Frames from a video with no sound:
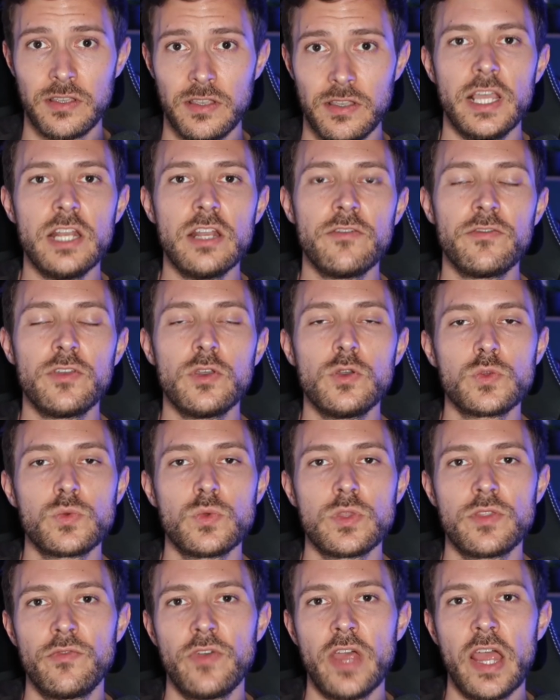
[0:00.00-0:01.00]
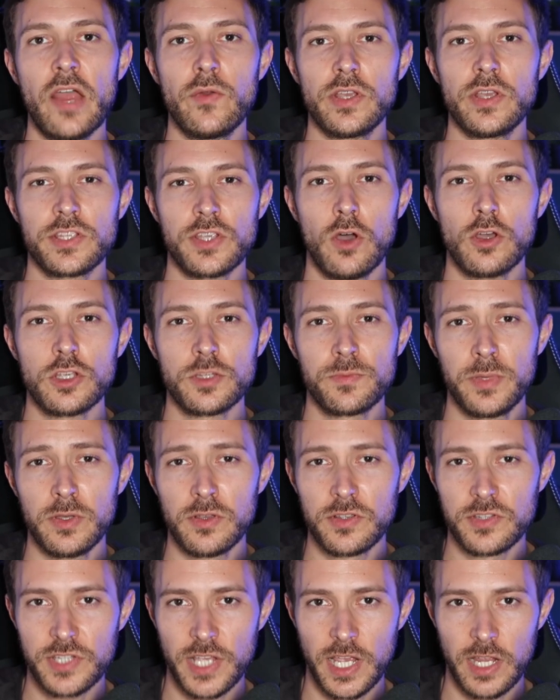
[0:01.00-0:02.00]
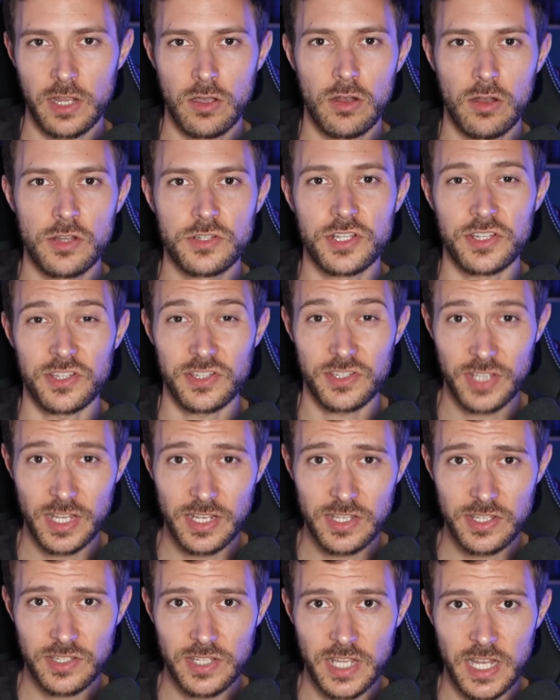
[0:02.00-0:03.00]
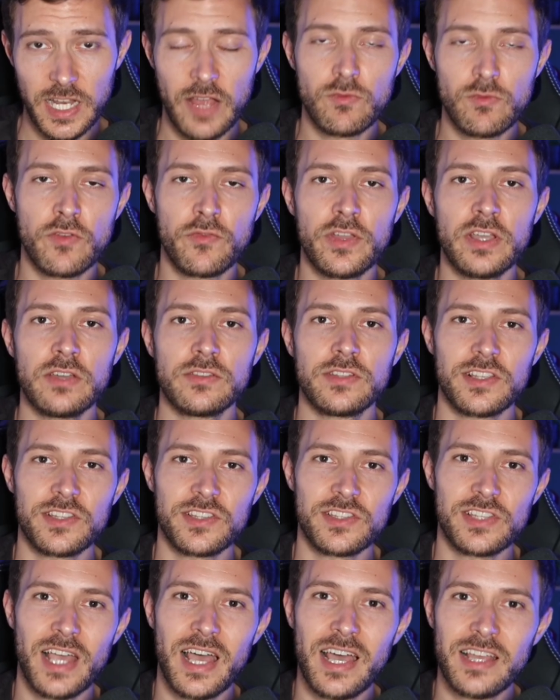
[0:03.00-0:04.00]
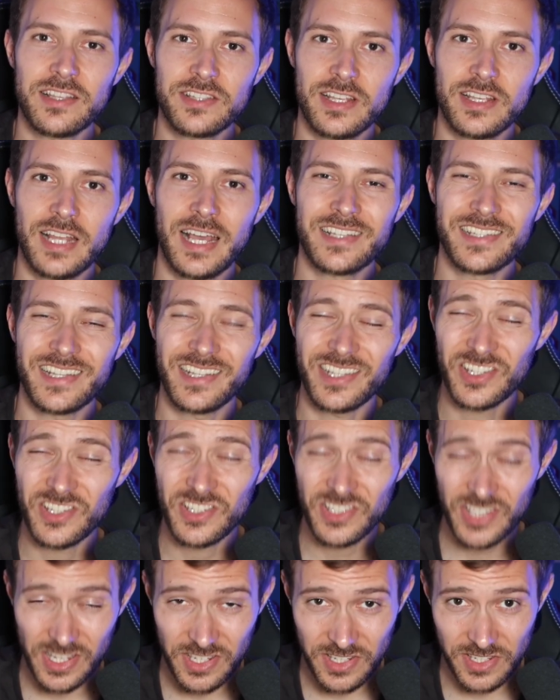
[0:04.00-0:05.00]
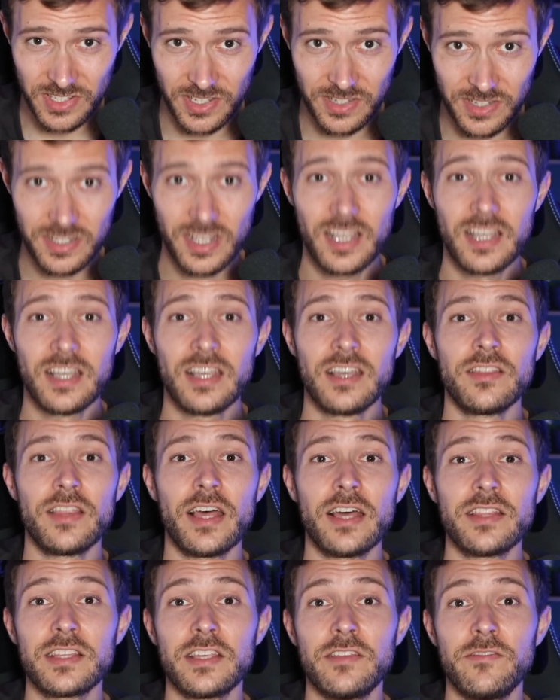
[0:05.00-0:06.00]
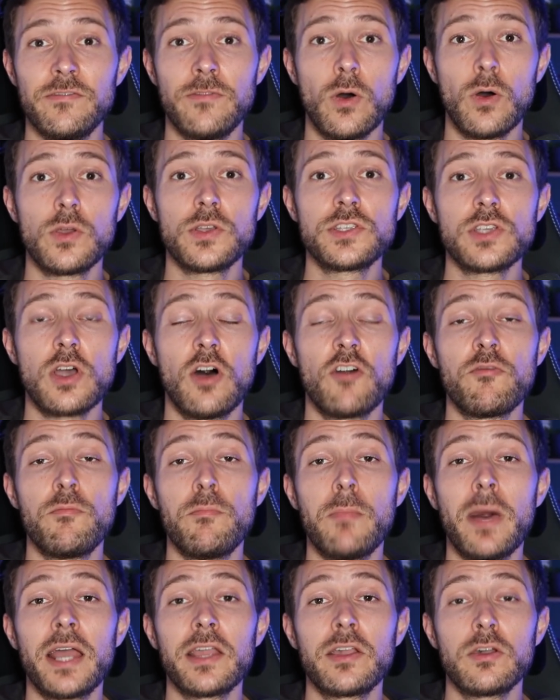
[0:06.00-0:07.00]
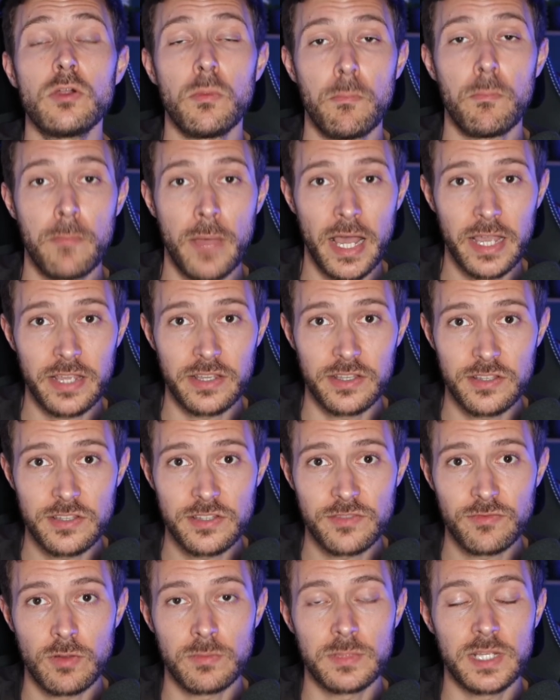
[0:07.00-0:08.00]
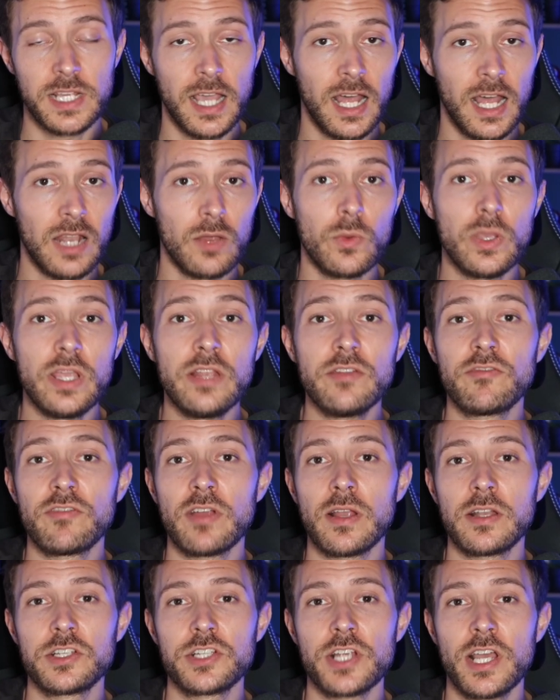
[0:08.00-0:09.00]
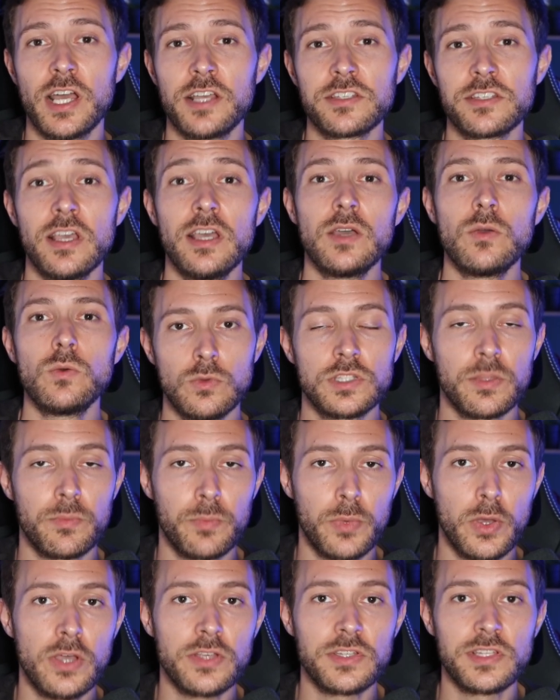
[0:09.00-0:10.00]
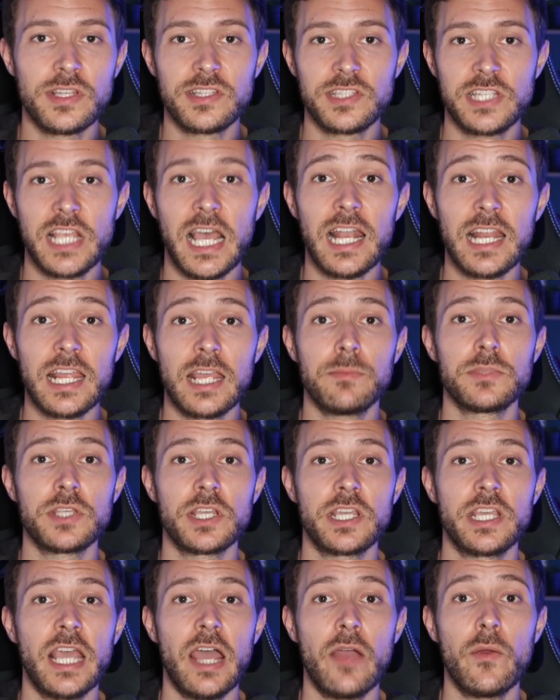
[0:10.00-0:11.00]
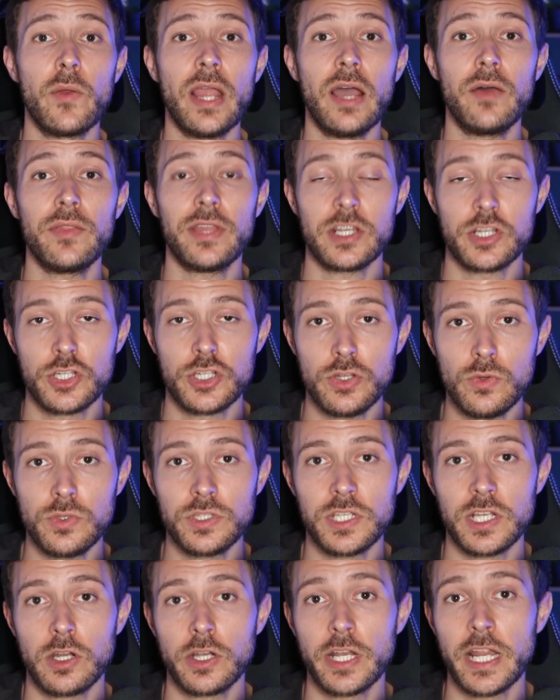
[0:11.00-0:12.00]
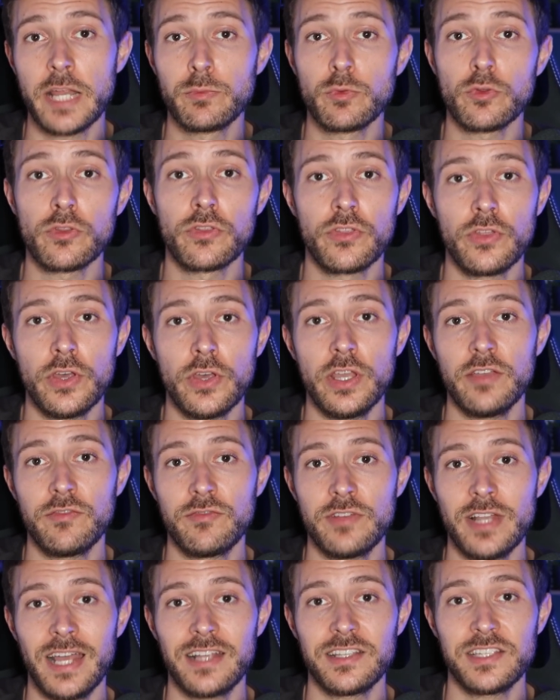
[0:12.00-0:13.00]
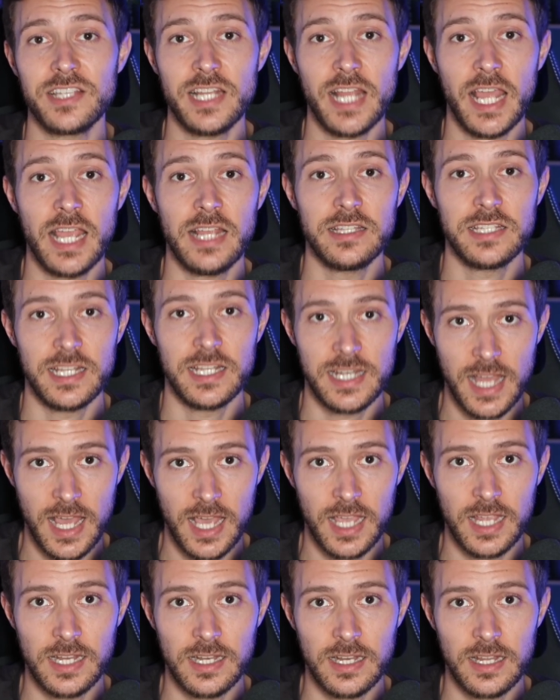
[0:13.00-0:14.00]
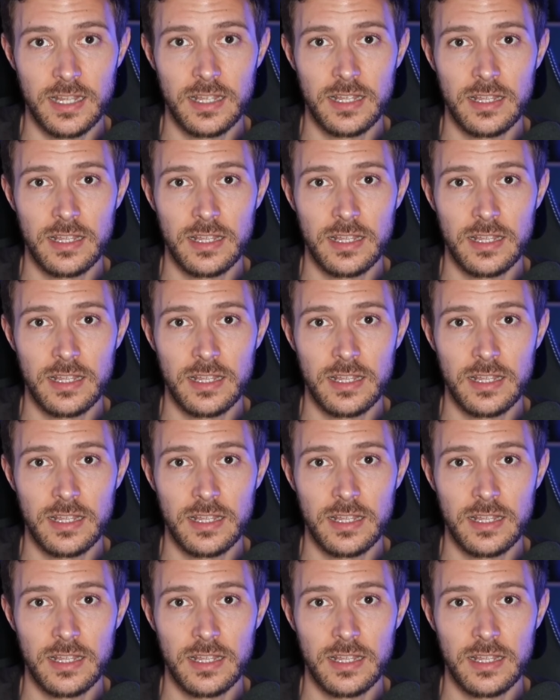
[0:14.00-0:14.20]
Interviews with various hospital psychologists since then have revealed that Sartin has insisted that the voice of Michael Myers from the Halloween franchise was the person telling him to carry out that shooting on April 30th, 1989.